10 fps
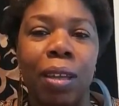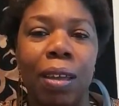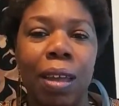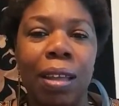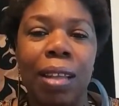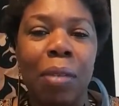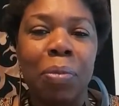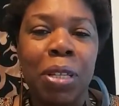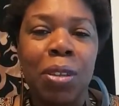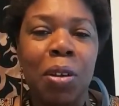and let
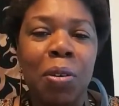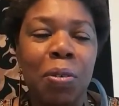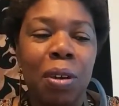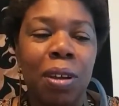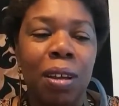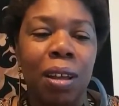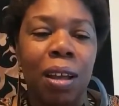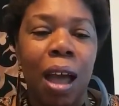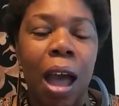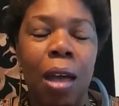me know.
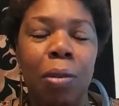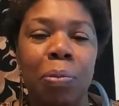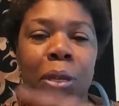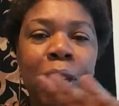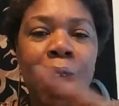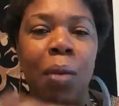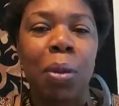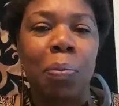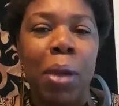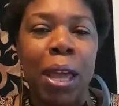I'll be
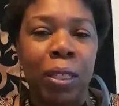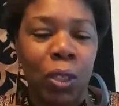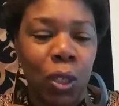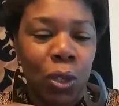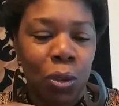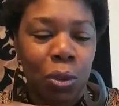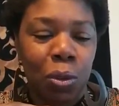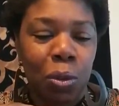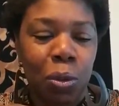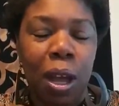coming back to
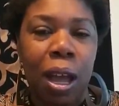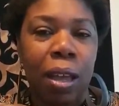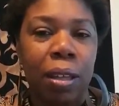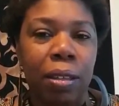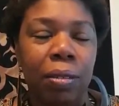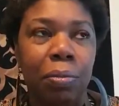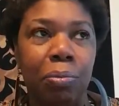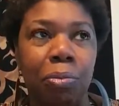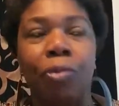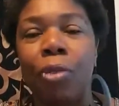you I
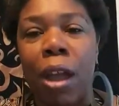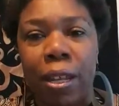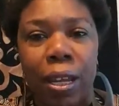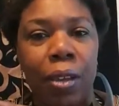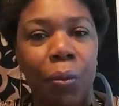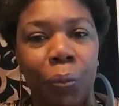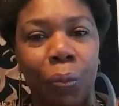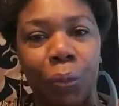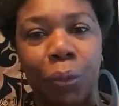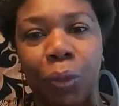Friday
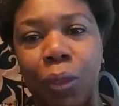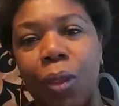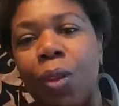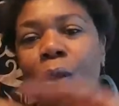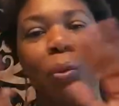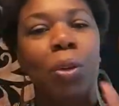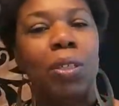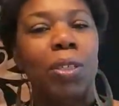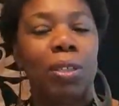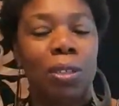with
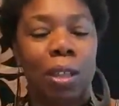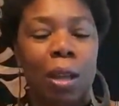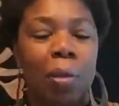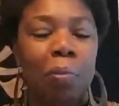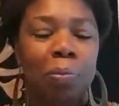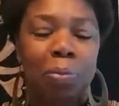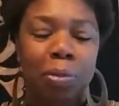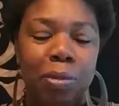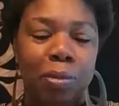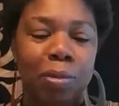some
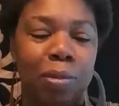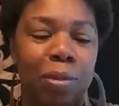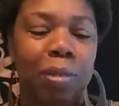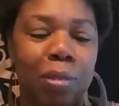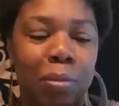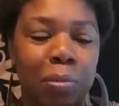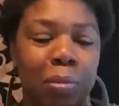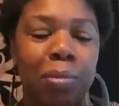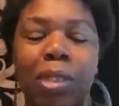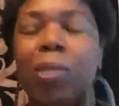
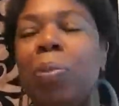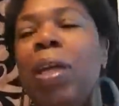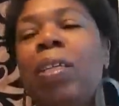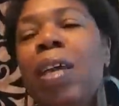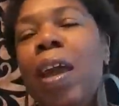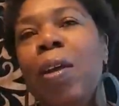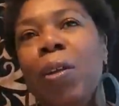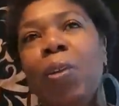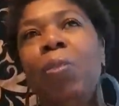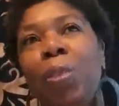
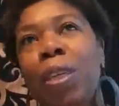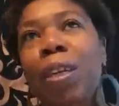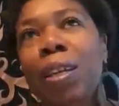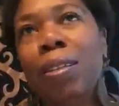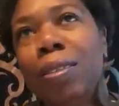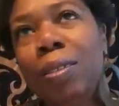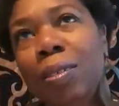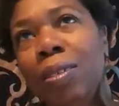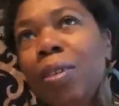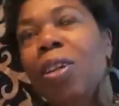spectacular things.
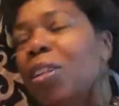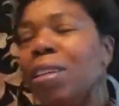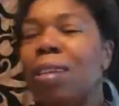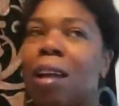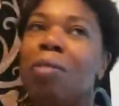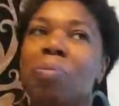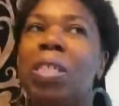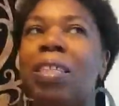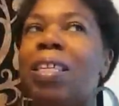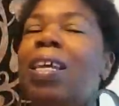It's going to, not going to be
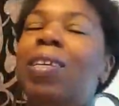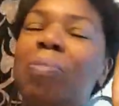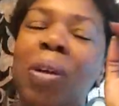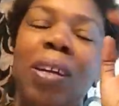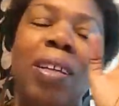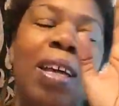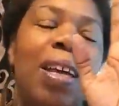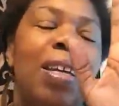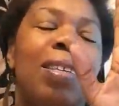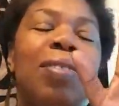things, but
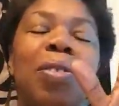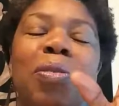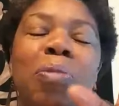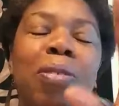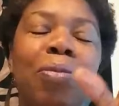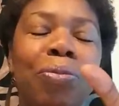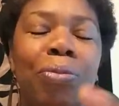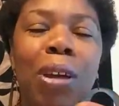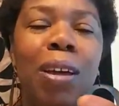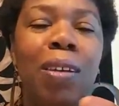it's going to be
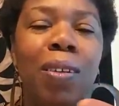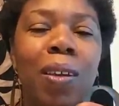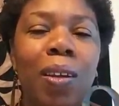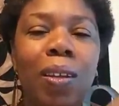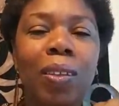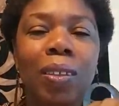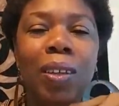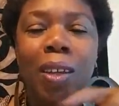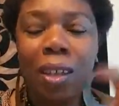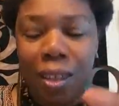fun and,
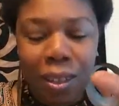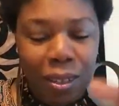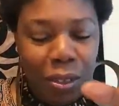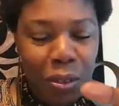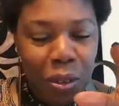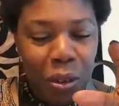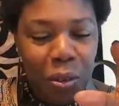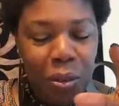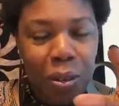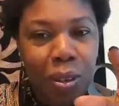you know,